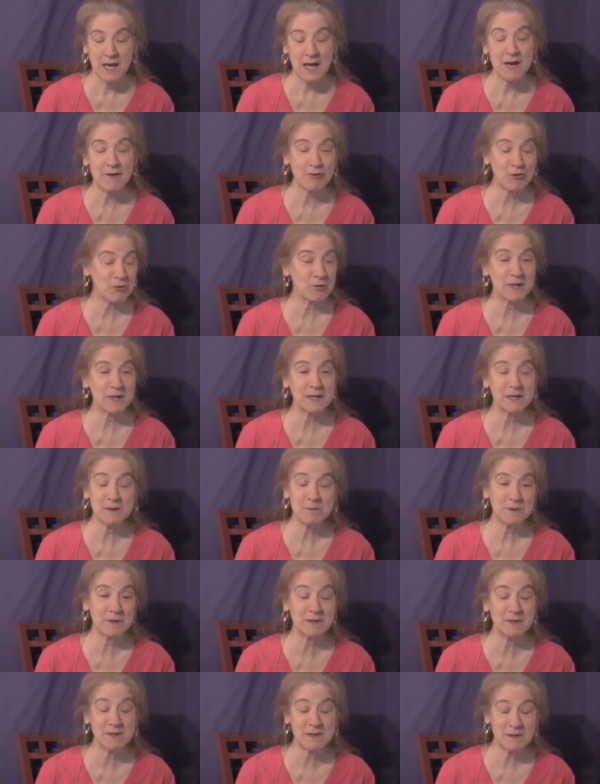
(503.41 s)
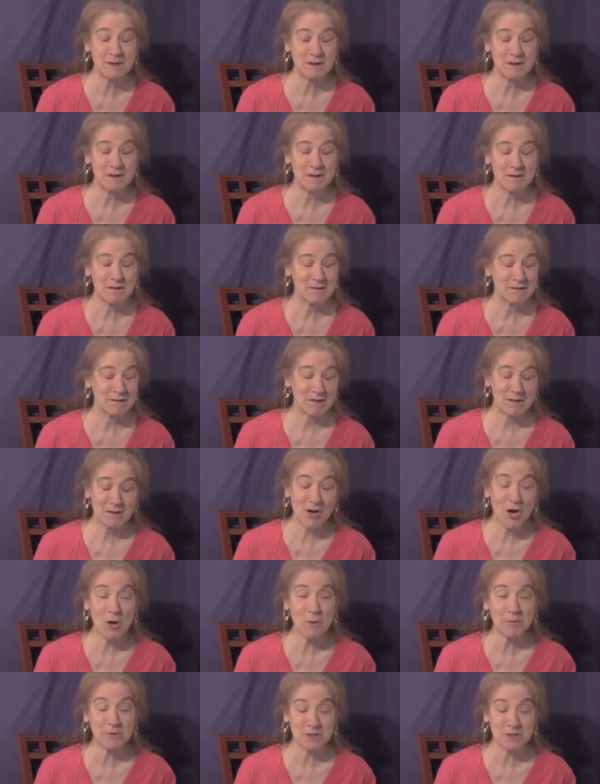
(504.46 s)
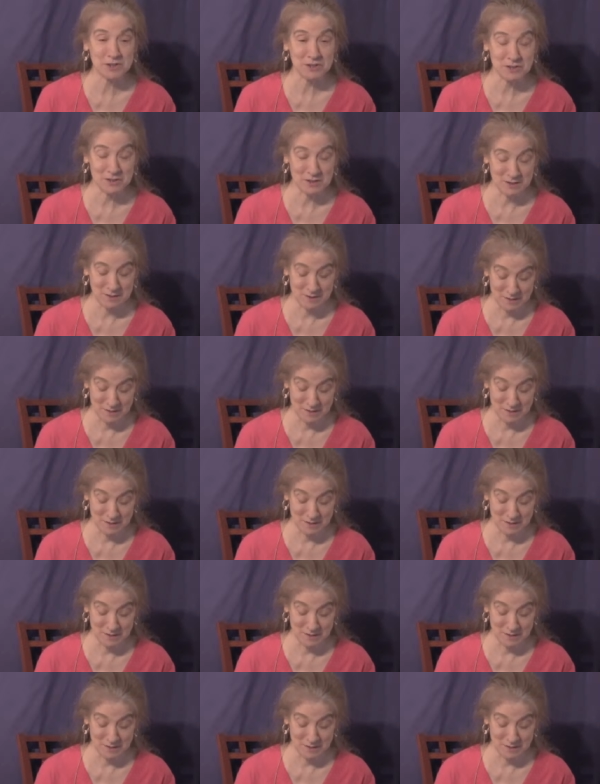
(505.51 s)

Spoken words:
have already been accomplished.